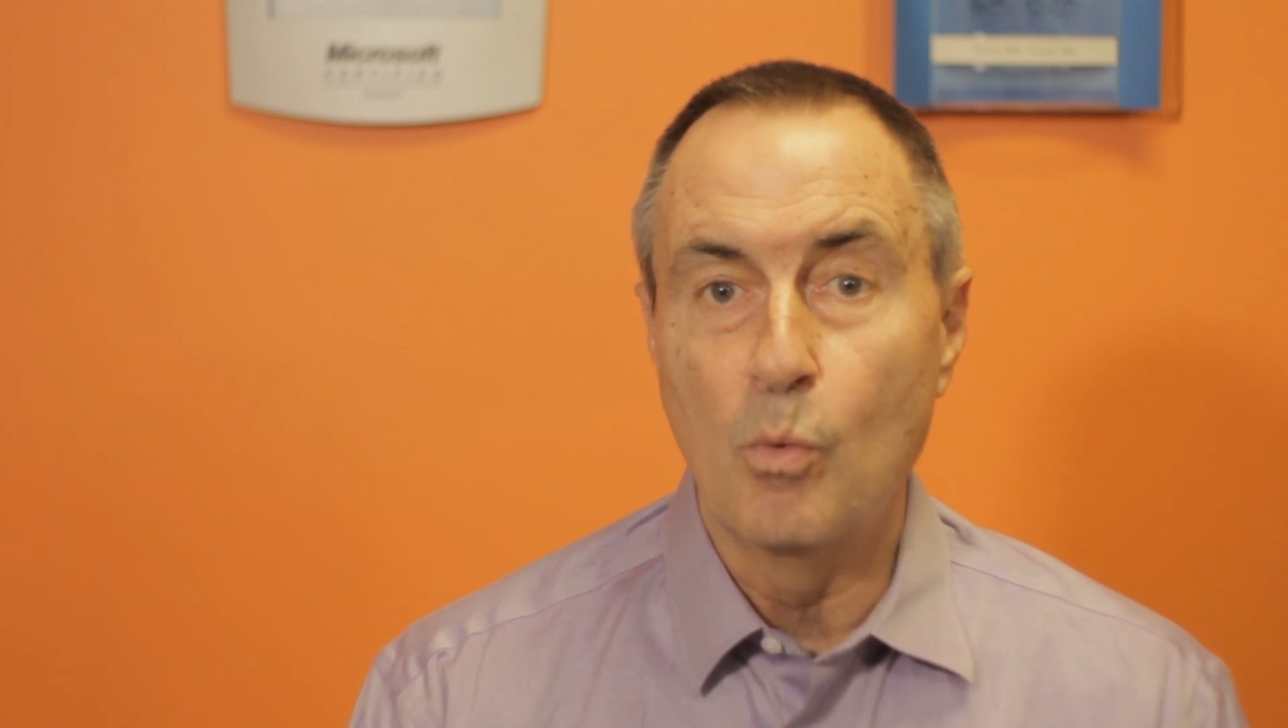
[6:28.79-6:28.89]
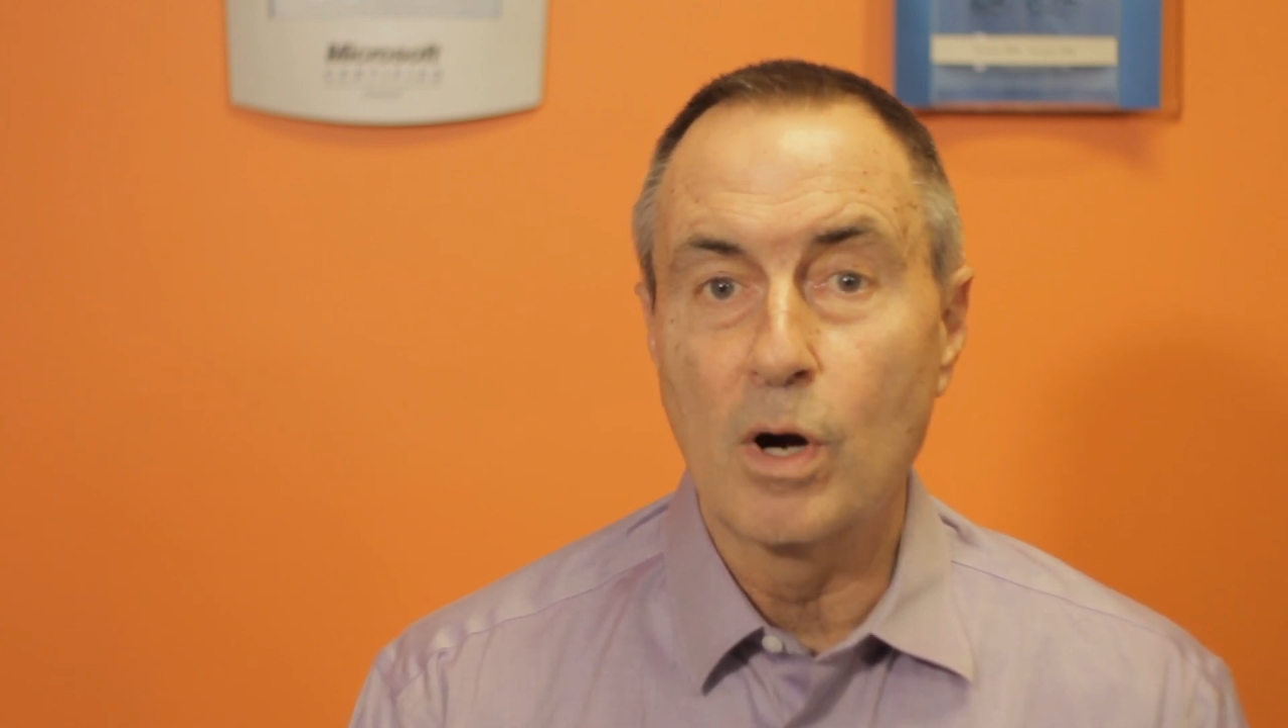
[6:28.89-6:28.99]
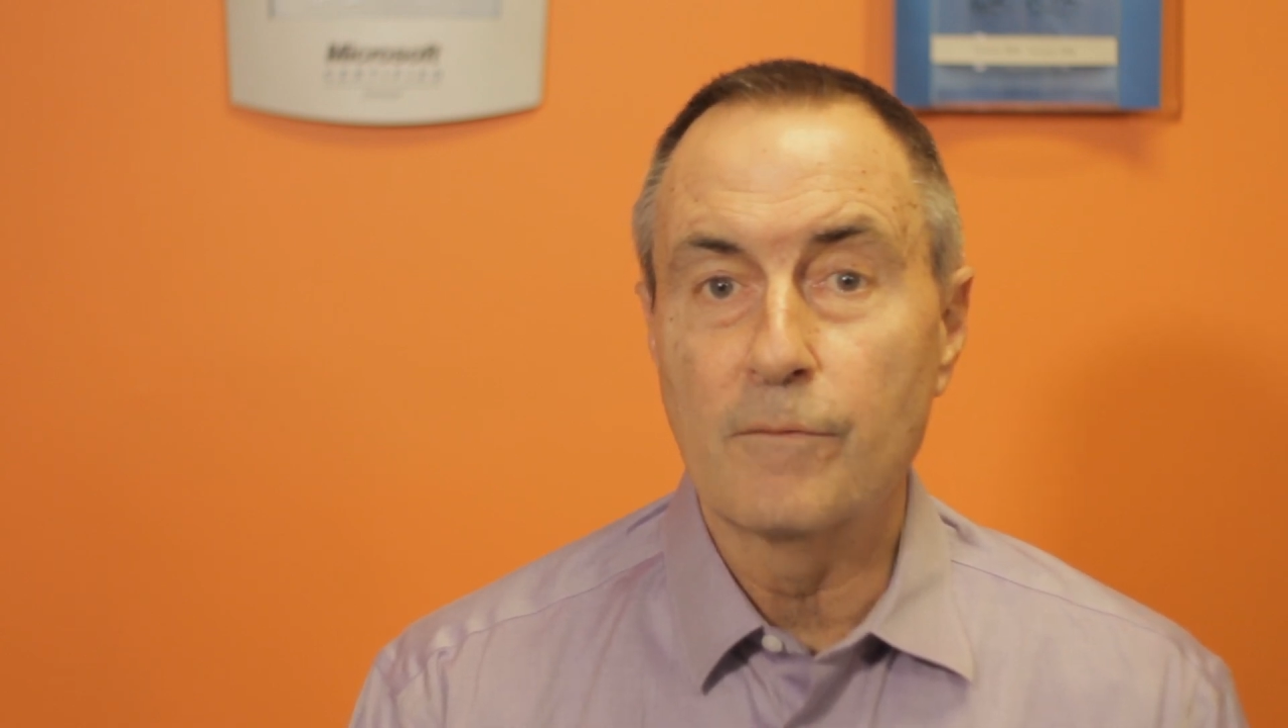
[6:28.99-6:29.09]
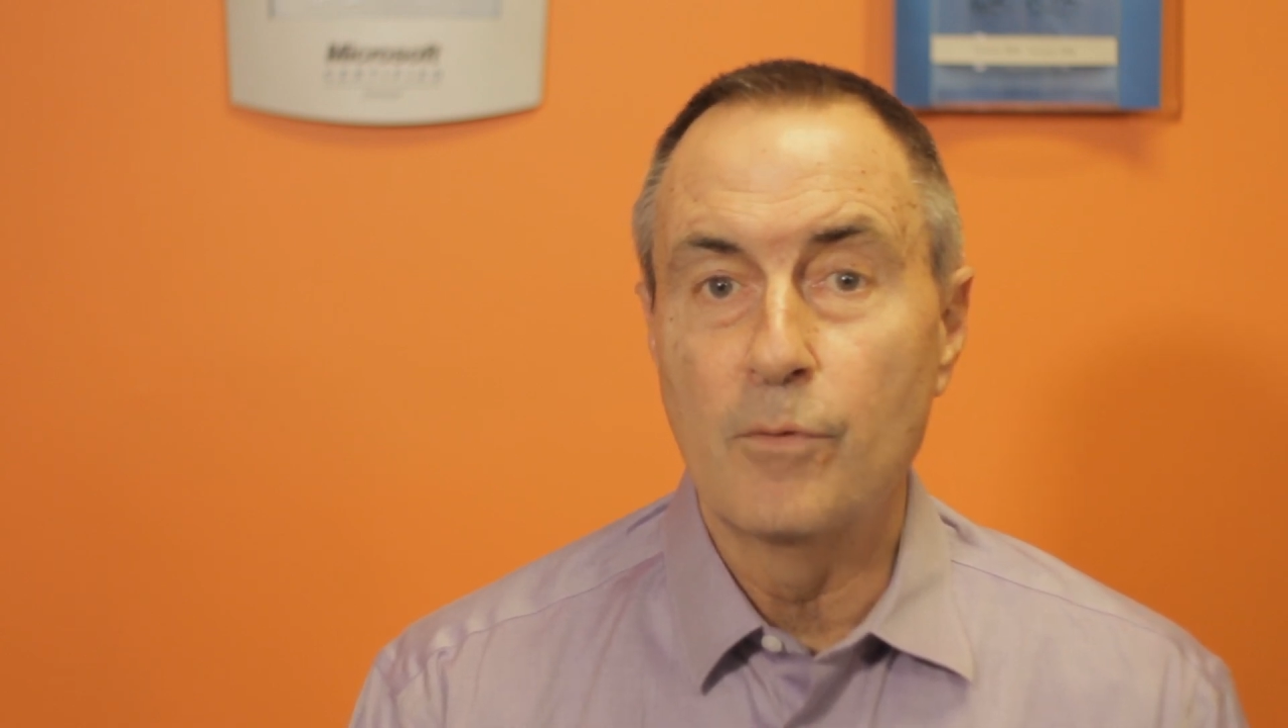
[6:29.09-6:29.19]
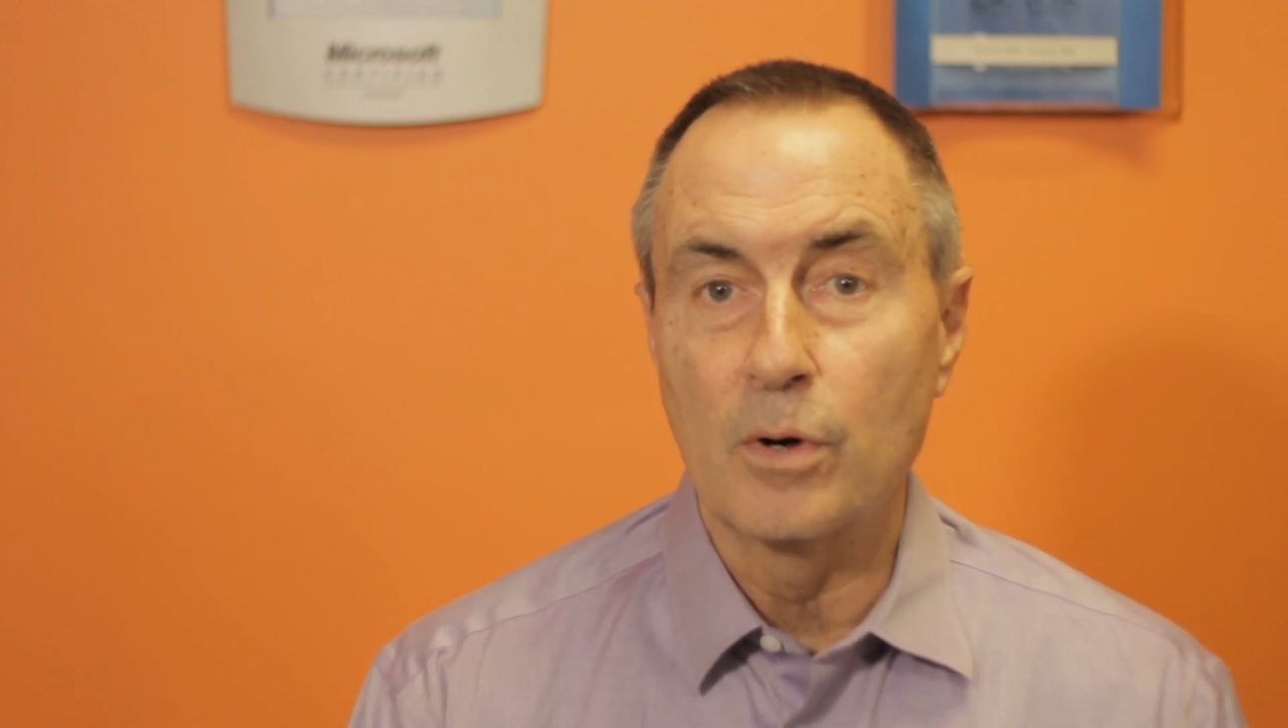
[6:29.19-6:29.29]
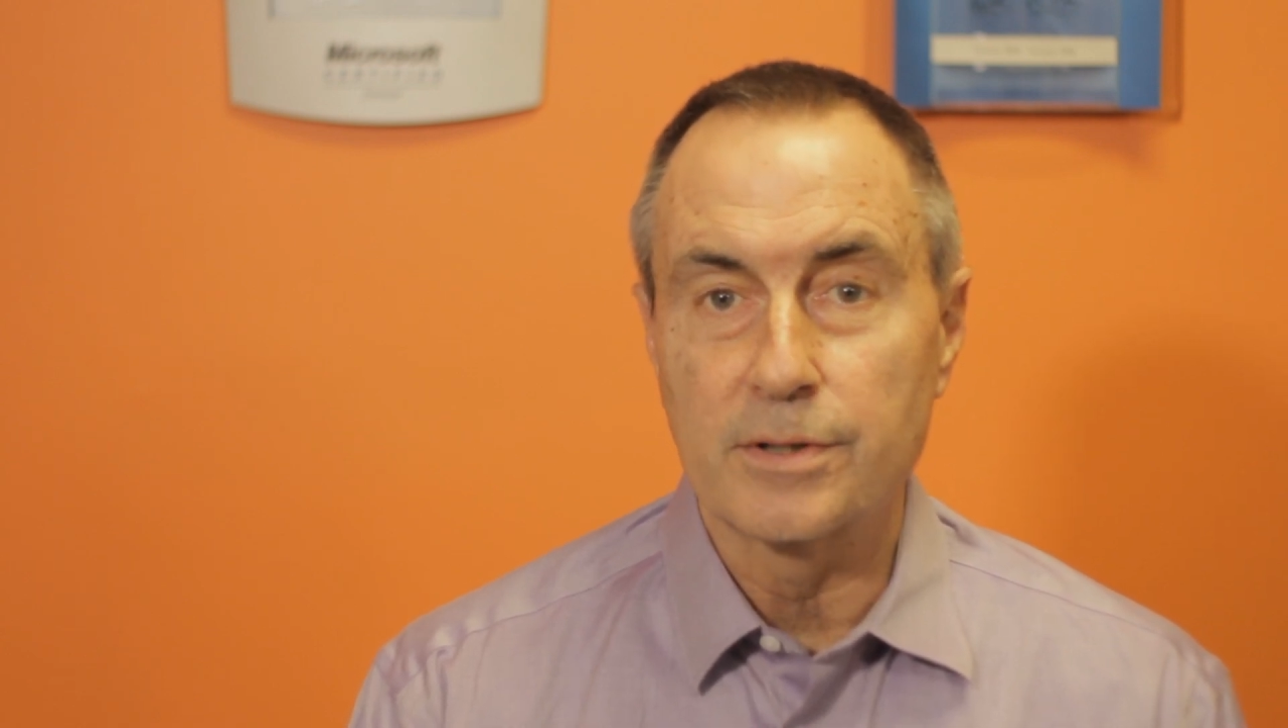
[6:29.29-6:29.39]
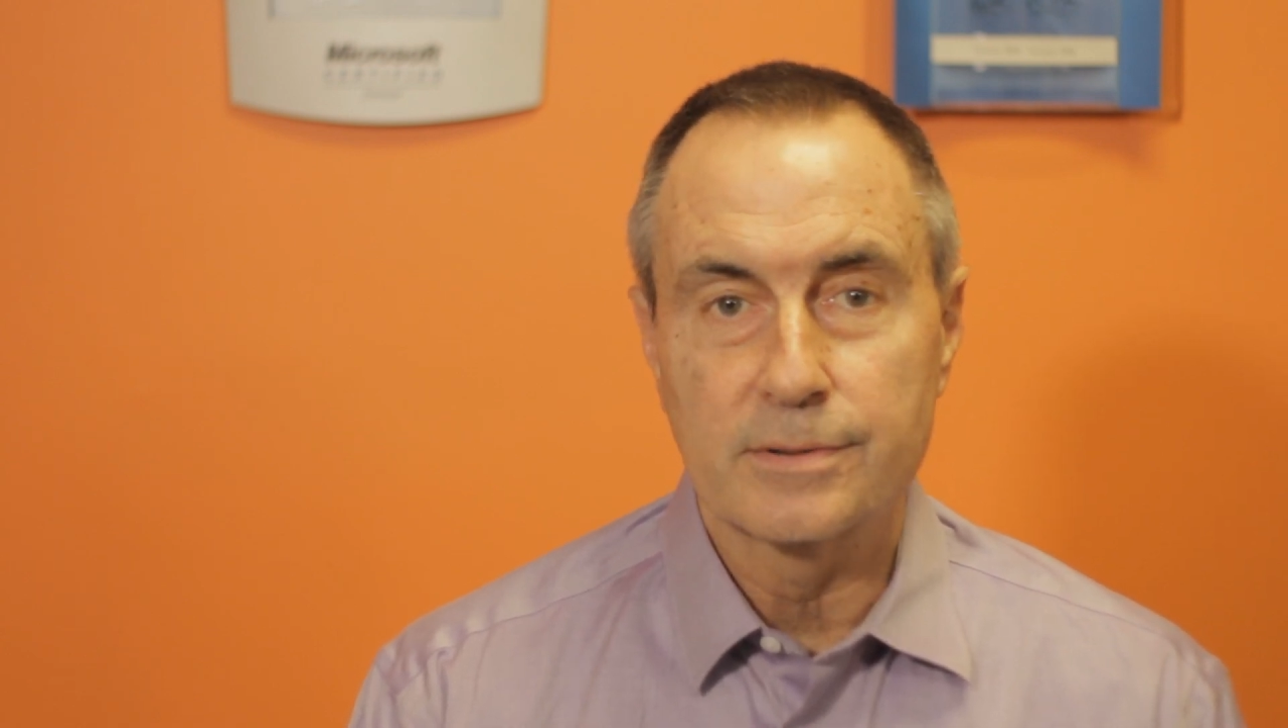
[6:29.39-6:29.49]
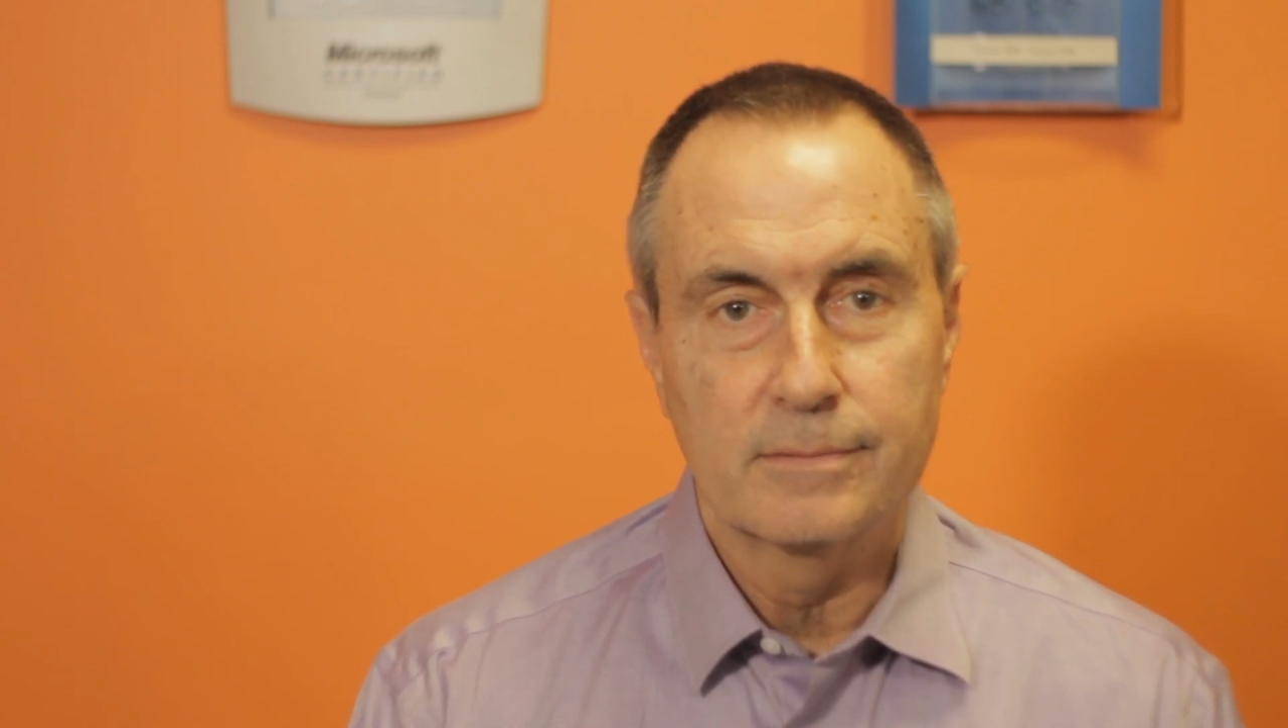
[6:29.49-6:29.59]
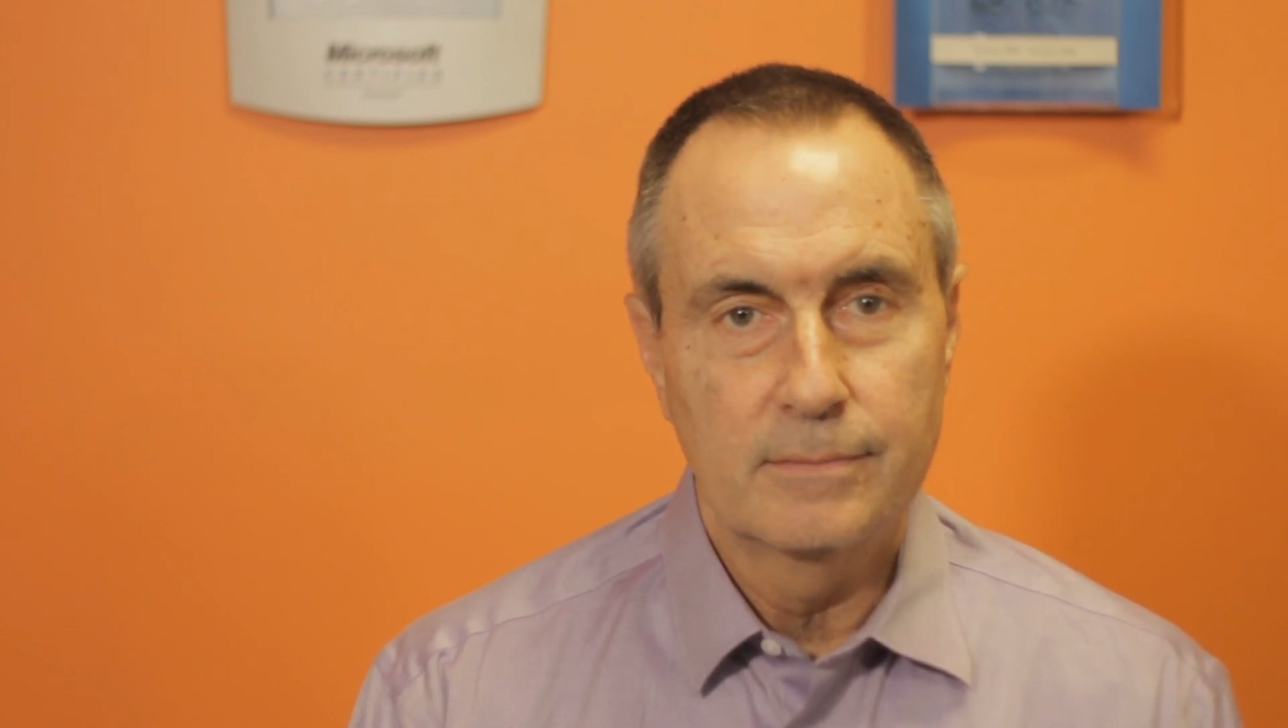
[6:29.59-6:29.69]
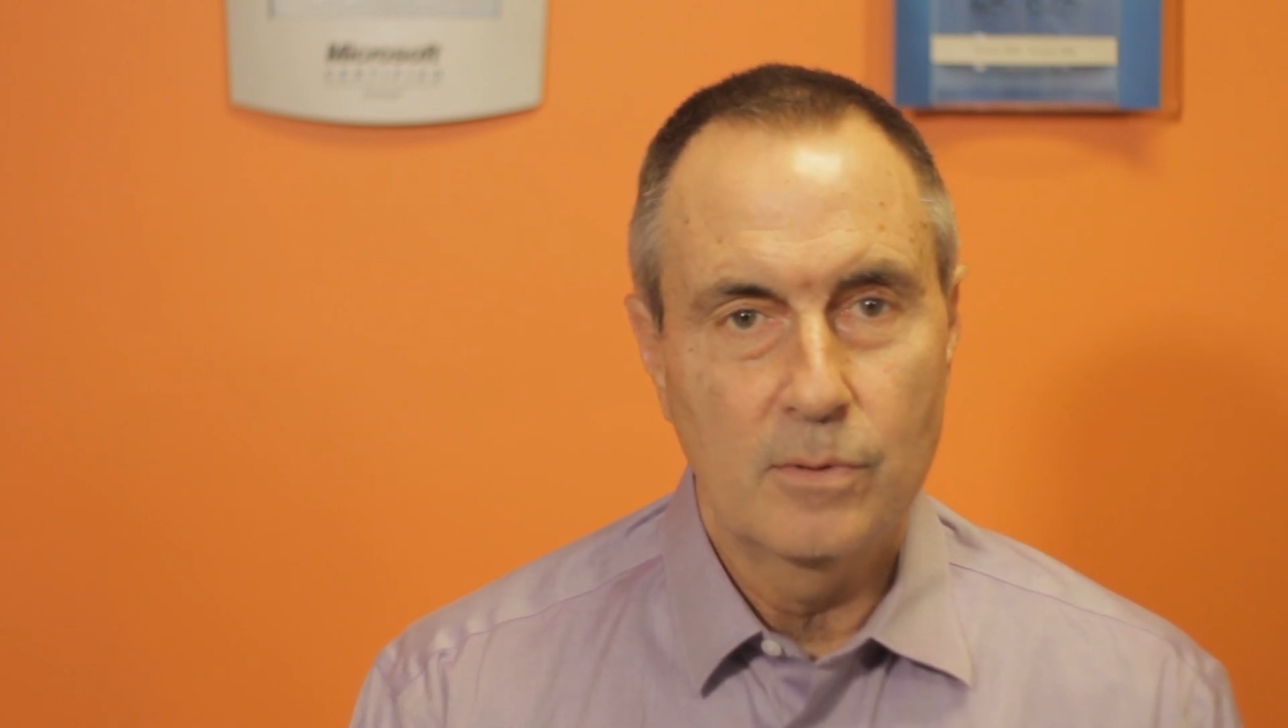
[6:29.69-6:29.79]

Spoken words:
workforce,